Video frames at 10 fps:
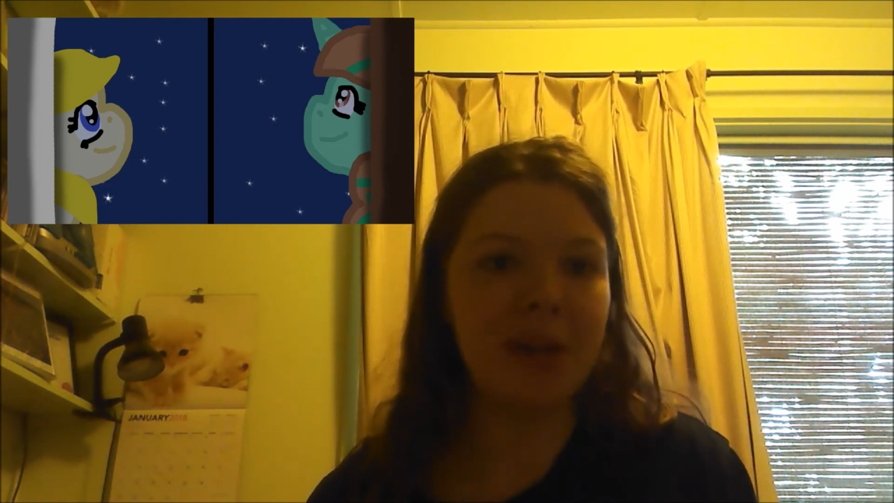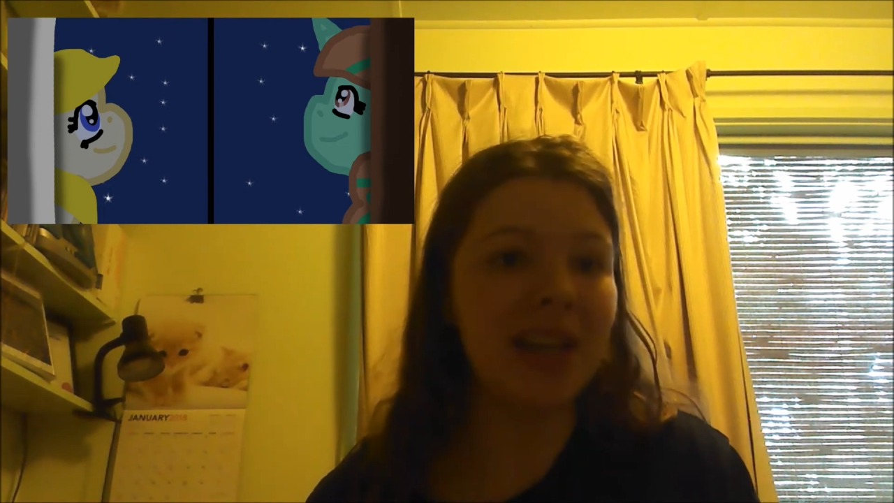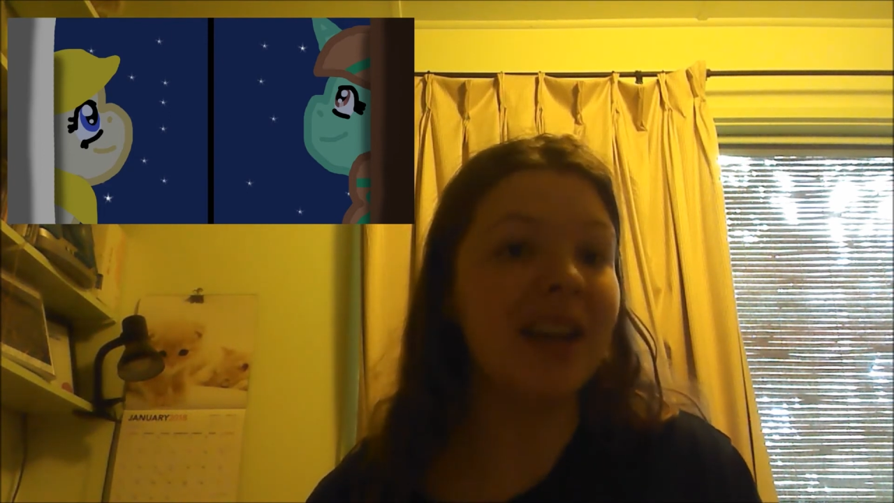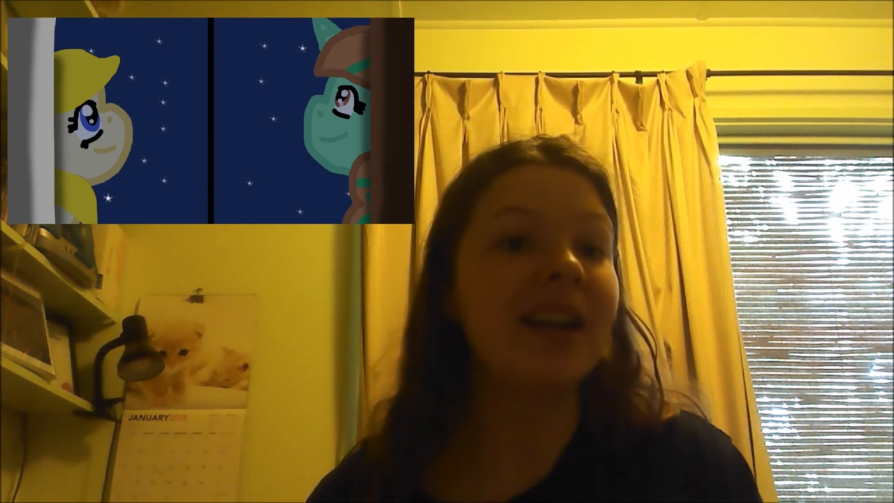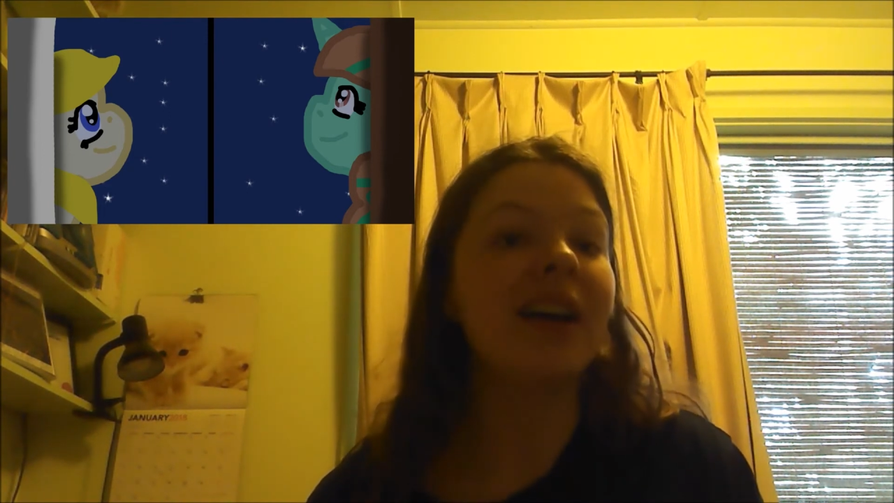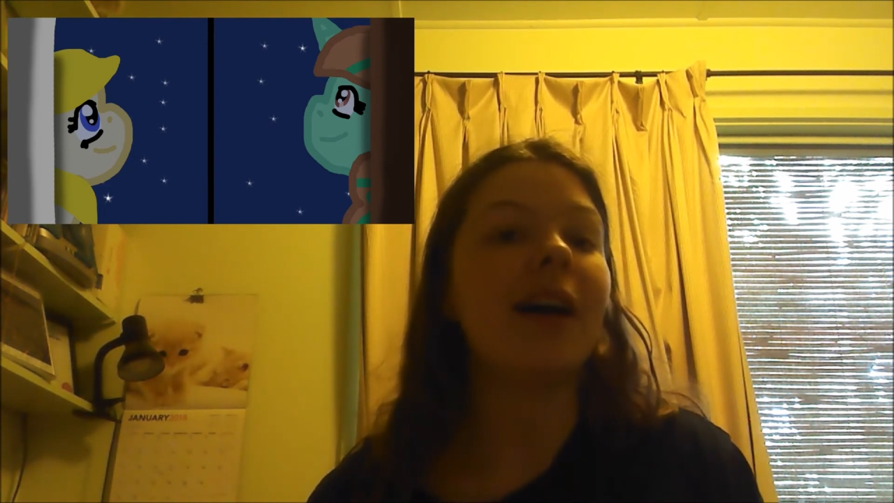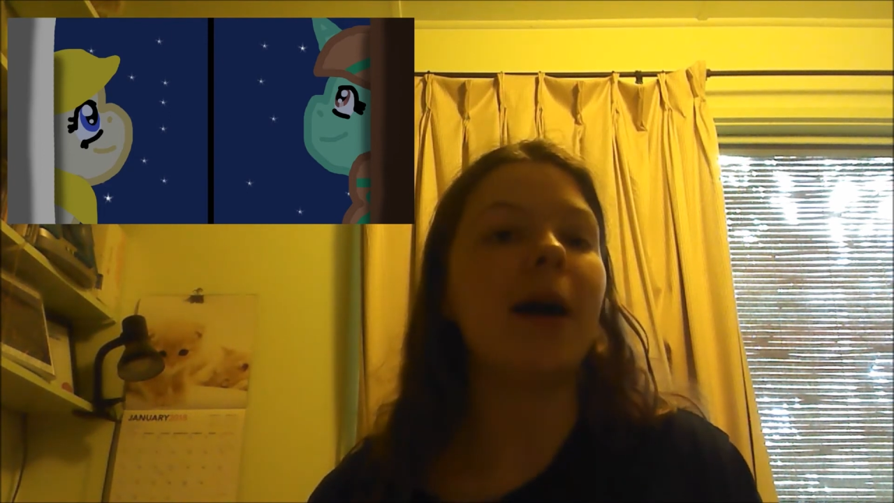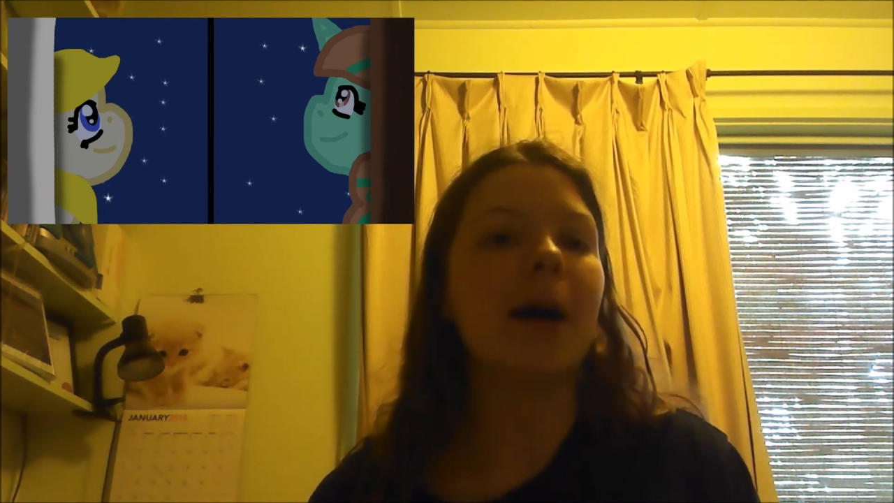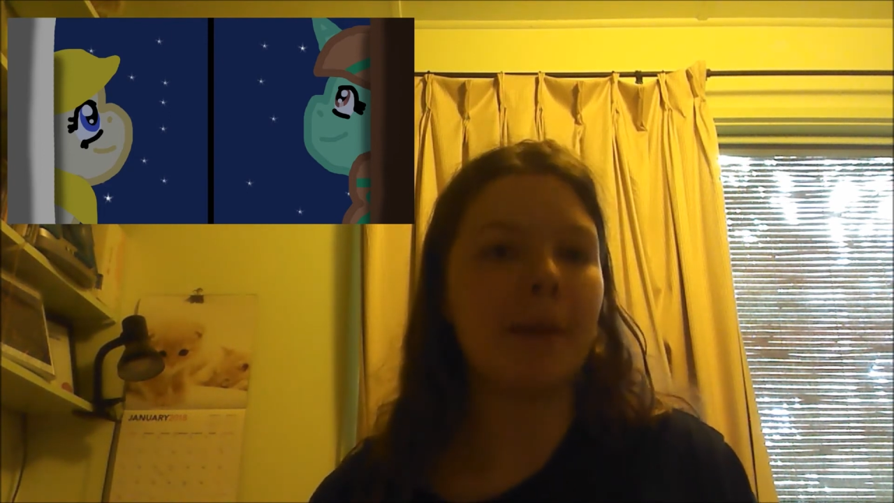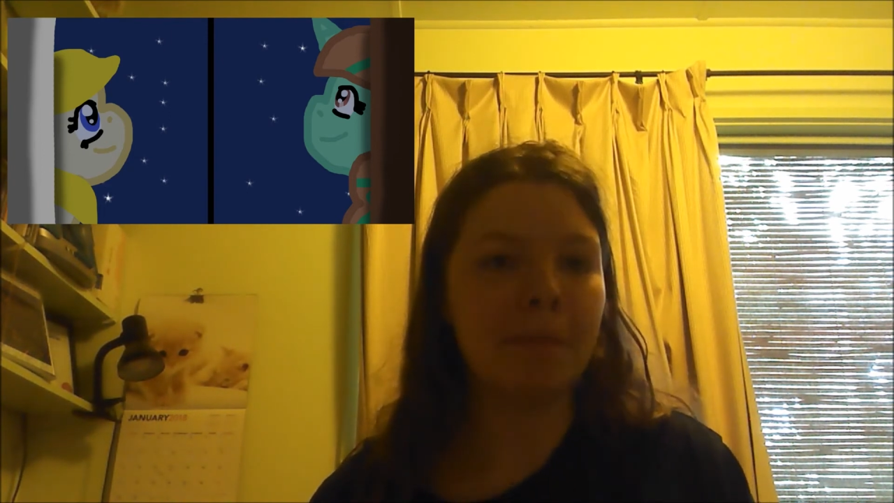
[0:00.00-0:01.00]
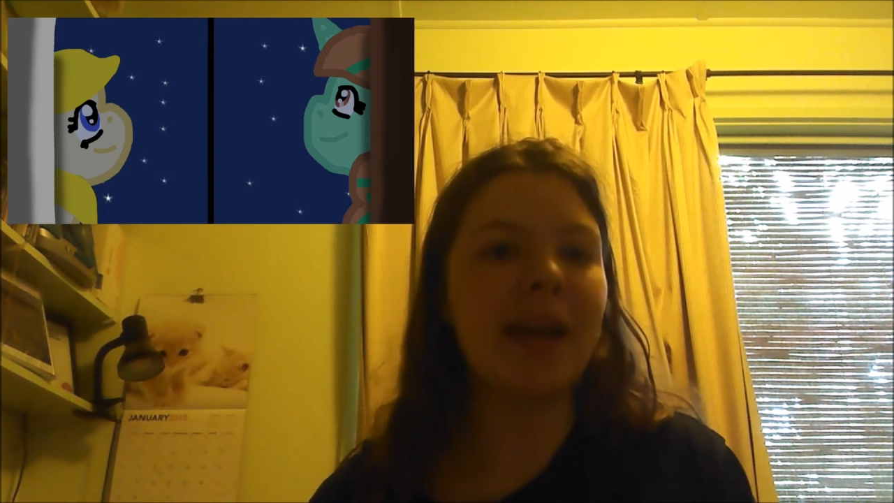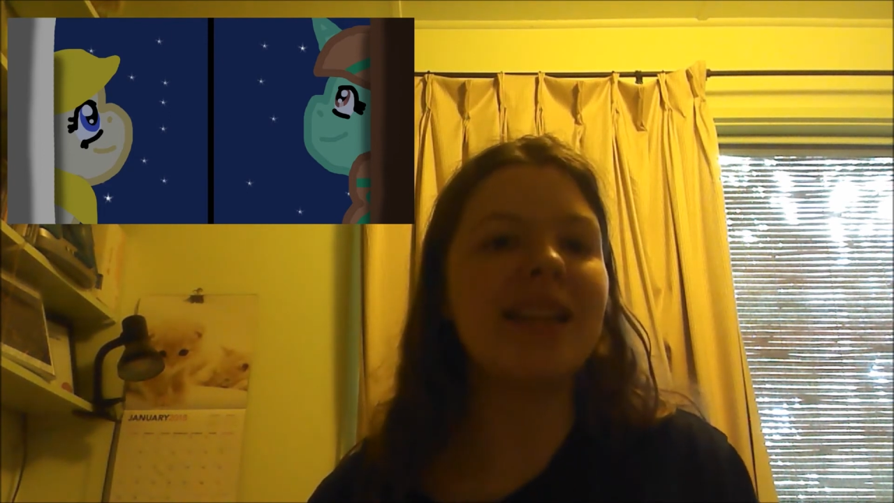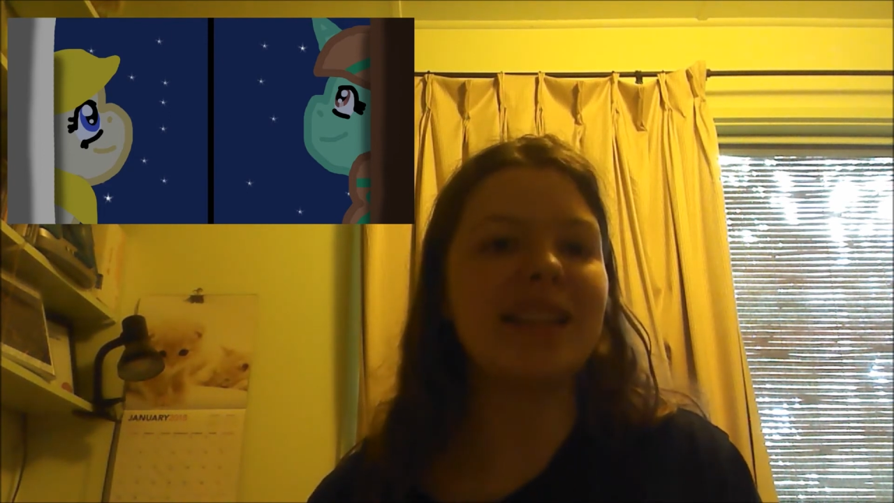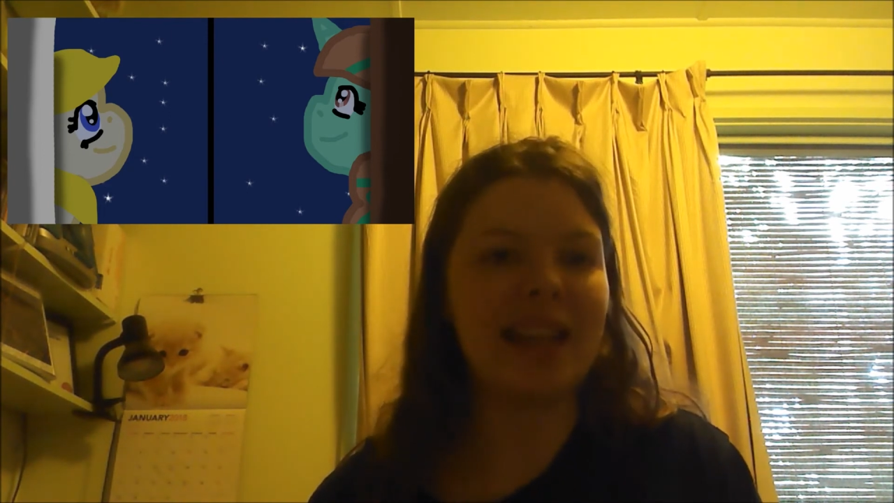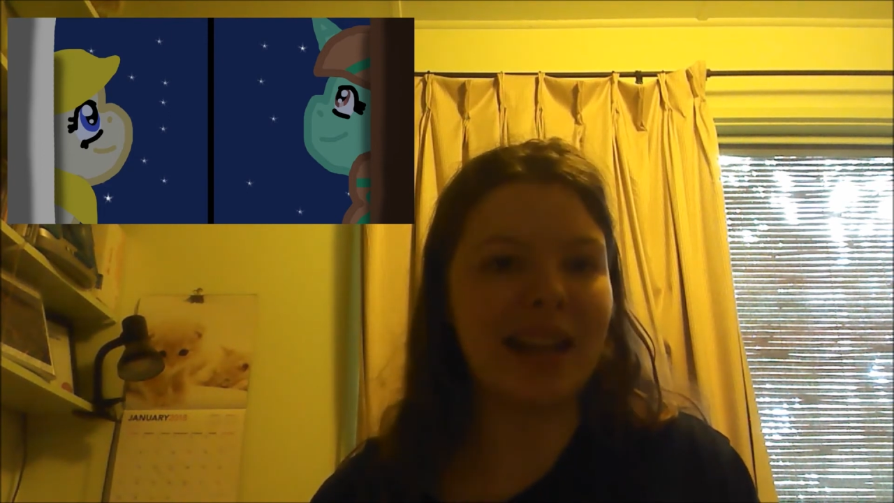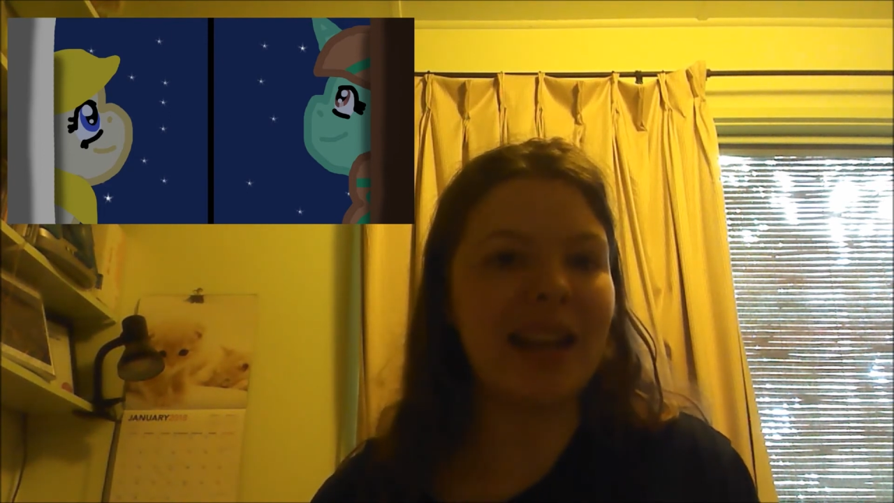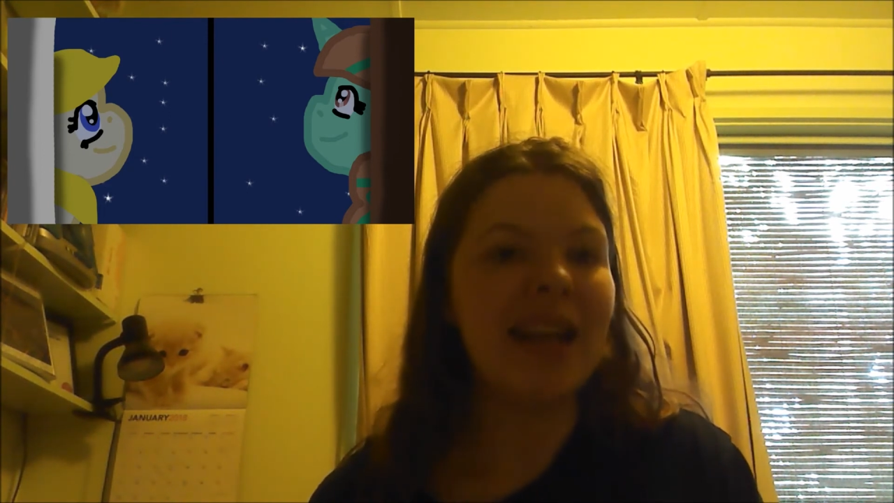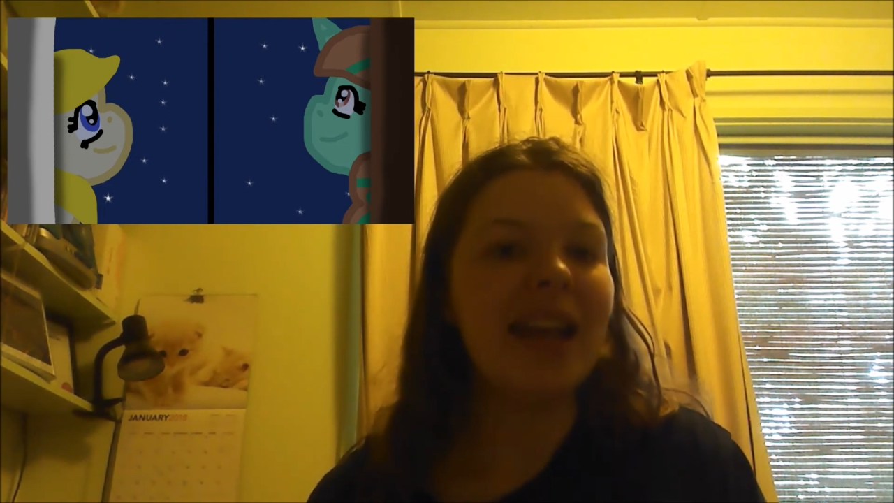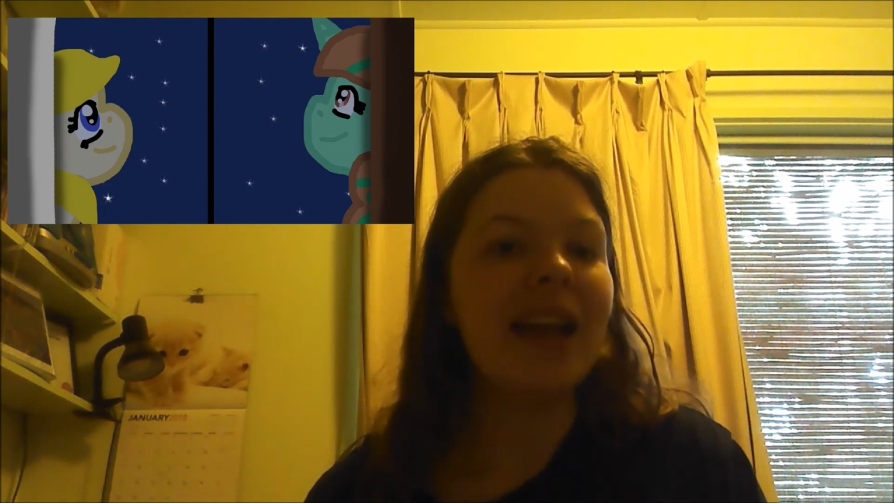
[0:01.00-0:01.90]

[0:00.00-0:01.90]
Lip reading: be amazing.